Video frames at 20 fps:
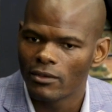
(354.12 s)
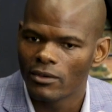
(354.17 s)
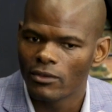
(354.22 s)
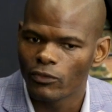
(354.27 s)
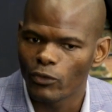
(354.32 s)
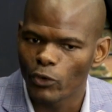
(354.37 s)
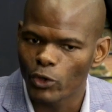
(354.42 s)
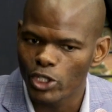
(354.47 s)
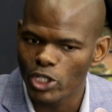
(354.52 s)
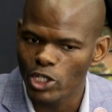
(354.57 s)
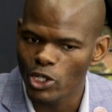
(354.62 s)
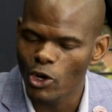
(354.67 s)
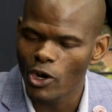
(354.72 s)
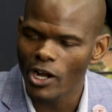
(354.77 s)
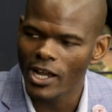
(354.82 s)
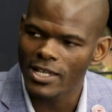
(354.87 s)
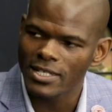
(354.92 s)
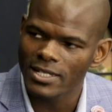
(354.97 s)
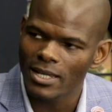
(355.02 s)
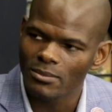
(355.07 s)
for as
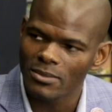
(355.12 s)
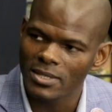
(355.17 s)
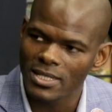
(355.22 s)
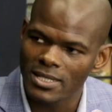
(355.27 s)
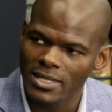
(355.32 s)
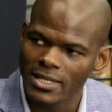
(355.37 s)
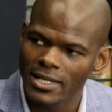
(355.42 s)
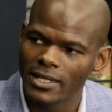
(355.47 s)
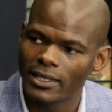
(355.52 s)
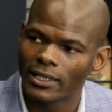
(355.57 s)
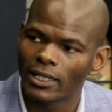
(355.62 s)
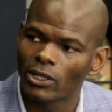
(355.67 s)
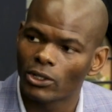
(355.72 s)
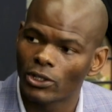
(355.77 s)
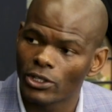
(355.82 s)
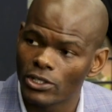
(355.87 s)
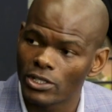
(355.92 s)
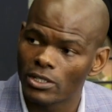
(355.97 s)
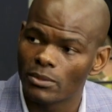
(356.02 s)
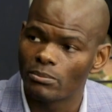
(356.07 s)
long as I'm seeing the
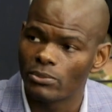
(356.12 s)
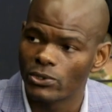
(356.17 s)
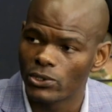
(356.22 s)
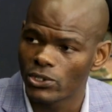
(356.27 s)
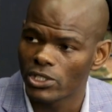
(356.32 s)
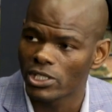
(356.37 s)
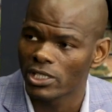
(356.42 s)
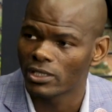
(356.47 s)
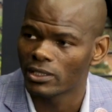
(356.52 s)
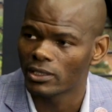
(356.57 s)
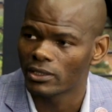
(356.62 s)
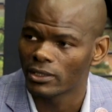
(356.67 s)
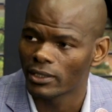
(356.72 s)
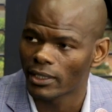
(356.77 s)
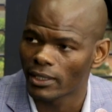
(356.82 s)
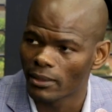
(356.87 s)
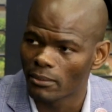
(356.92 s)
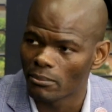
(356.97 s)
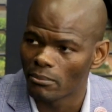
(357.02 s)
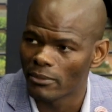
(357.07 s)
contribution
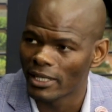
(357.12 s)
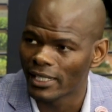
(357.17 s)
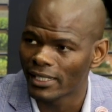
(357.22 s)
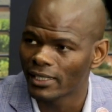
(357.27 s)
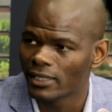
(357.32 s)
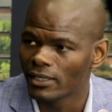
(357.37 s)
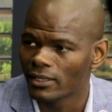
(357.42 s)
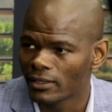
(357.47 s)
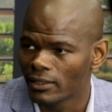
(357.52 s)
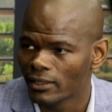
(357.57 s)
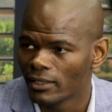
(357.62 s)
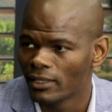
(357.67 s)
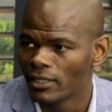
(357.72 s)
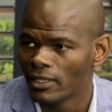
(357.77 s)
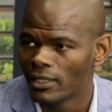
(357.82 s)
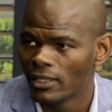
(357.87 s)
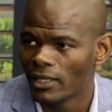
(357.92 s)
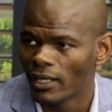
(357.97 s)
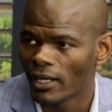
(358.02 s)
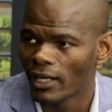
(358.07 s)
that I'm making
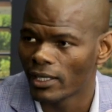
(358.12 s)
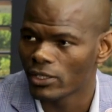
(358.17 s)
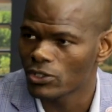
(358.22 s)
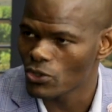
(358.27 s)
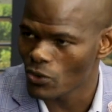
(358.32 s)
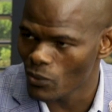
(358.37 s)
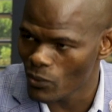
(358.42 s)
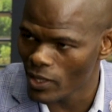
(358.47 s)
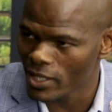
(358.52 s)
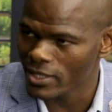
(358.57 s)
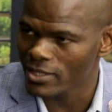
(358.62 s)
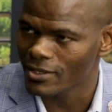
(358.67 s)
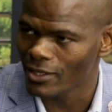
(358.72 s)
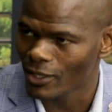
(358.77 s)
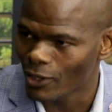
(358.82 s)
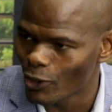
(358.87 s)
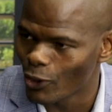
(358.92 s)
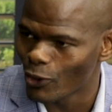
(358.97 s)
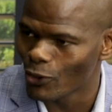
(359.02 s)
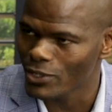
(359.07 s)
towards the
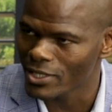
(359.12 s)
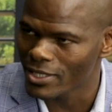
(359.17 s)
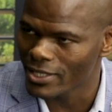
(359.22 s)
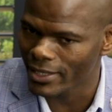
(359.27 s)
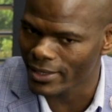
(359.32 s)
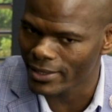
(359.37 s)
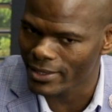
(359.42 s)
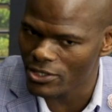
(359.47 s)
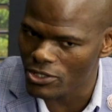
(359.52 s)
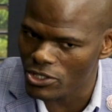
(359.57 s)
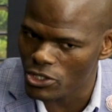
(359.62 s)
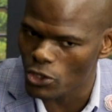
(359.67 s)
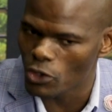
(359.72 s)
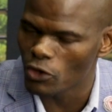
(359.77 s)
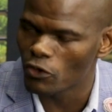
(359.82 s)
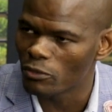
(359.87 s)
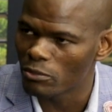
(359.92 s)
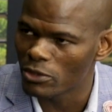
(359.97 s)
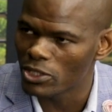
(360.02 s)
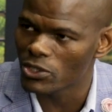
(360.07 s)
cause that
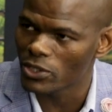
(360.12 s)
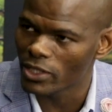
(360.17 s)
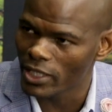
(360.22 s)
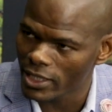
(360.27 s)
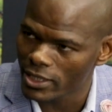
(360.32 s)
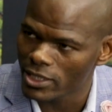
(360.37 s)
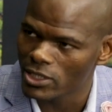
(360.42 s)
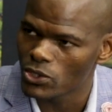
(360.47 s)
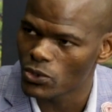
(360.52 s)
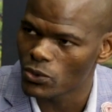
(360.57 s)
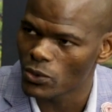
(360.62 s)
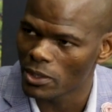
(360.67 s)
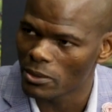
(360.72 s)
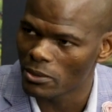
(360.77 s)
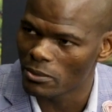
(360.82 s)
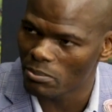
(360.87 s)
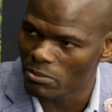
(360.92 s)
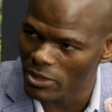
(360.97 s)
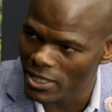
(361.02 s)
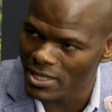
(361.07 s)
drove me to get into a
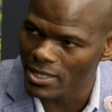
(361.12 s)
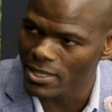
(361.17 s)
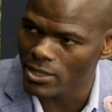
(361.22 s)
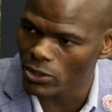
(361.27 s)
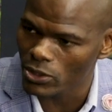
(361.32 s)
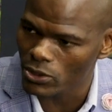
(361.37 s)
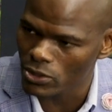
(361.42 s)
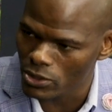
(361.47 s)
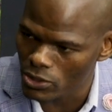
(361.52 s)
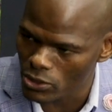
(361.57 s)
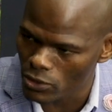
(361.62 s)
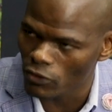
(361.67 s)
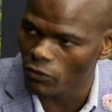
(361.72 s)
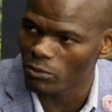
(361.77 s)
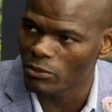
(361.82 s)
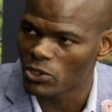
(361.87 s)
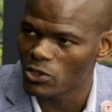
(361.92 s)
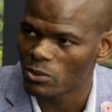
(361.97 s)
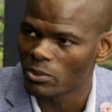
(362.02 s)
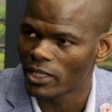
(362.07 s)
business or drove
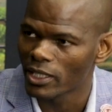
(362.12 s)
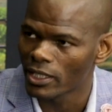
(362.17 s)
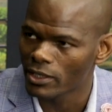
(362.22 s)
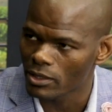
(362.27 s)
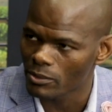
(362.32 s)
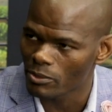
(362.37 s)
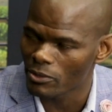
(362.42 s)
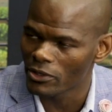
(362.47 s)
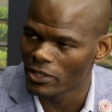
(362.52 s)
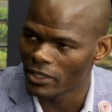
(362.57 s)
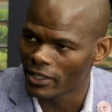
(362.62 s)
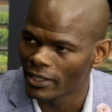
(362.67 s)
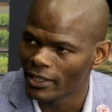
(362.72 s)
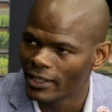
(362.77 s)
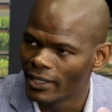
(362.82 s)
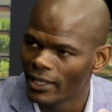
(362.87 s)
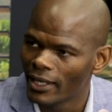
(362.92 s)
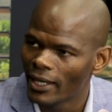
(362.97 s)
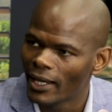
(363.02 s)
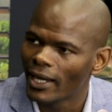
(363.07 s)
me to be an entrepreneur,
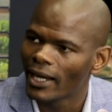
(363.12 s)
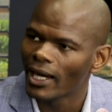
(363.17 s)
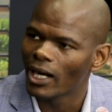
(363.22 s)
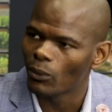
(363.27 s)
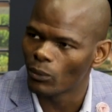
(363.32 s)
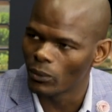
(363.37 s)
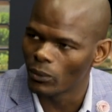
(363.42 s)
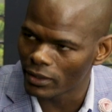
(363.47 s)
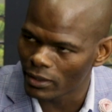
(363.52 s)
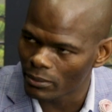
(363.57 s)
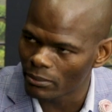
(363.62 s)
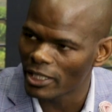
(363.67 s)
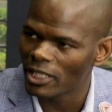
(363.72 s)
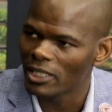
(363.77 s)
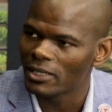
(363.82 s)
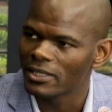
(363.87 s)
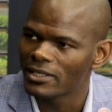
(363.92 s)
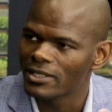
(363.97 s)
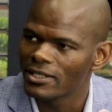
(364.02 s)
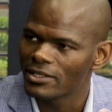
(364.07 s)
I
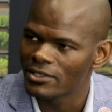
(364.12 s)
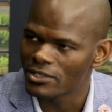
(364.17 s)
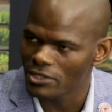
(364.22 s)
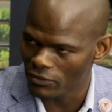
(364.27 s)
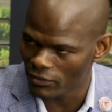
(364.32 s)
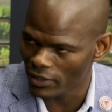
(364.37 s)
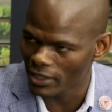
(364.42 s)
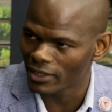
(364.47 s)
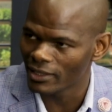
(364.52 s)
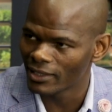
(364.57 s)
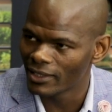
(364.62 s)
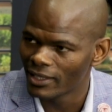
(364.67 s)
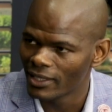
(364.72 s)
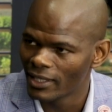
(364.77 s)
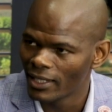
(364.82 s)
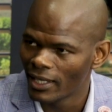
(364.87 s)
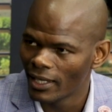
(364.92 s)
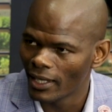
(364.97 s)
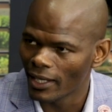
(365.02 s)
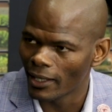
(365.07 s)
remain driven.
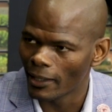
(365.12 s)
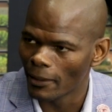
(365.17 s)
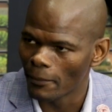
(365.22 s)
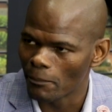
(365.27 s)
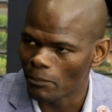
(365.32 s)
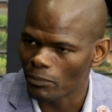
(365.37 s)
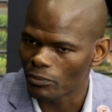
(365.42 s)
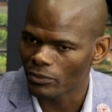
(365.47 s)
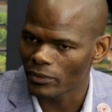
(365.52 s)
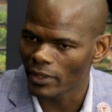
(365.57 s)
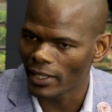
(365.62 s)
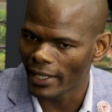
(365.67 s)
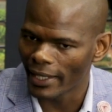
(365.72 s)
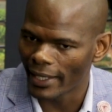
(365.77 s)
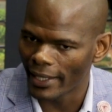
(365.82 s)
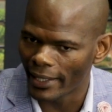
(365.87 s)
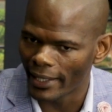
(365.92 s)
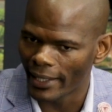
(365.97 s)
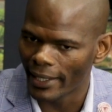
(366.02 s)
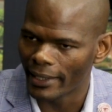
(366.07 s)

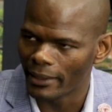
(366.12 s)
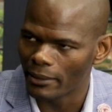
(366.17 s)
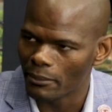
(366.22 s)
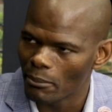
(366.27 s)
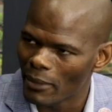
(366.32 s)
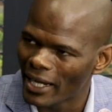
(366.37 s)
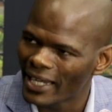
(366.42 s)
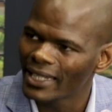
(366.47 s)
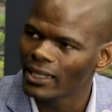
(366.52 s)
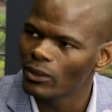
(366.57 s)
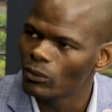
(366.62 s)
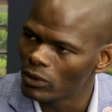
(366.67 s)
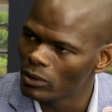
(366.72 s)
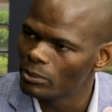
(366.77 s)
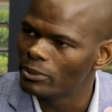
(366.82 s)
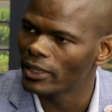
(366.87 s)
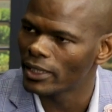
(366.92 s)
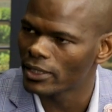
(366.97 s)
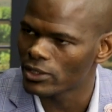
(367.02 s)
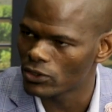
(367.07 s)
And money will
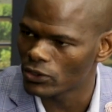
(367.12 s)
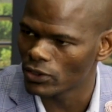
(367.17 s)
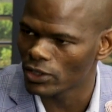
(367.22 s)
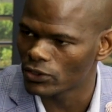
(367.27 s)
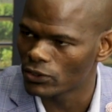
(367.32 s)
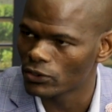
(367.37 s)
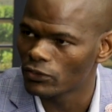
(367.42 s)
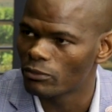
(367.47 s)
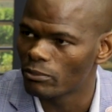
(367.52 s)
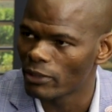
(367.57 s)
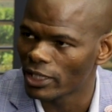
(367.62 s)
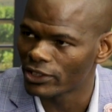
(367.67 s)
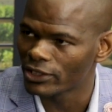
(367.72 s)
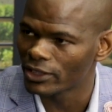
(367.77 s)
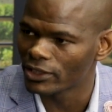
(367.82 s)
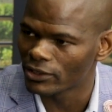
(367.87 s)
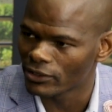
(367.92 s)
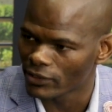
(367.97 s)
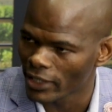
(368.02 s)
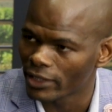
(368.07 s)
be, as you've
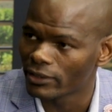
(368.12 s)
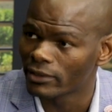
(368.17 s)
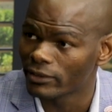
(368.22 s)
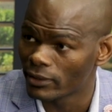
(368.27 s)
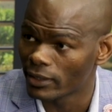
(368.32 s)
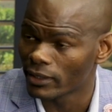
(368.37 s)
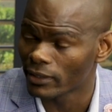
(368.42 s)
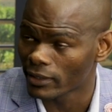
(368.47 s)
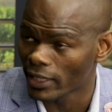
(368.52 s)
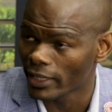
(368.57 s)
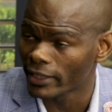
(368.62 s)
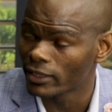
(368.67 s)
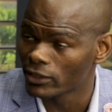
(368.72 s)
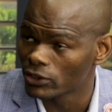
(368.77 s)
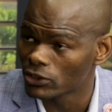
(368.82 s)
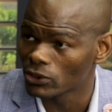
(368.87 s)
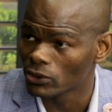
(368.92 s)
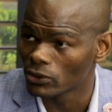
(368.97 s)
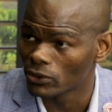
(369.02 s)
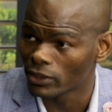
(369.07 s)
mentioned, rightly
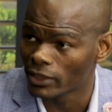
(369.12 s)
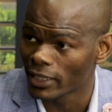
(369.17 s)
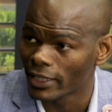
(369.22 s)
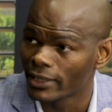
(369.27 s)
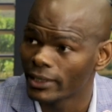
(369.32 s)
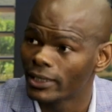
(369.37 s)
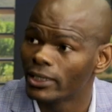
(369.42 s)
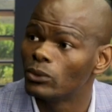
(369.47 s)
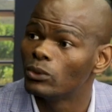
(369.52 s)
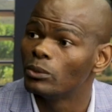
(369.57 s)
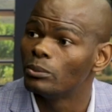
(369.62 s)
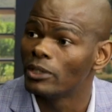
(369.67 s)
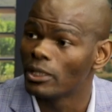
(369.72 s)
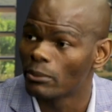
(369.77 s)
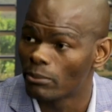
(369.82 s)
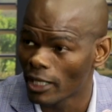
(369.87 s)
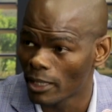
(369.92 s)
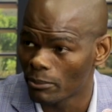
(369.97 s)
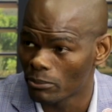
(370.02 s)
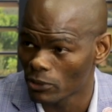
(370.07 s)
so, that it will be
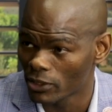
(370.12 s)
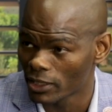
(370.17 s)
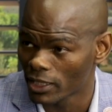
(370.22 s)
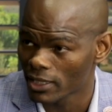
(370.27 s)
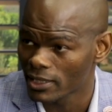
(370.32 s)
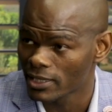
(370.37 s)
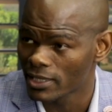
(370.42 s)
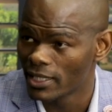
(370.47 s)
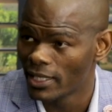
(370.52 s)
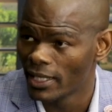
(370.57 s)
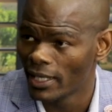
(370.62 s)
a byproduct.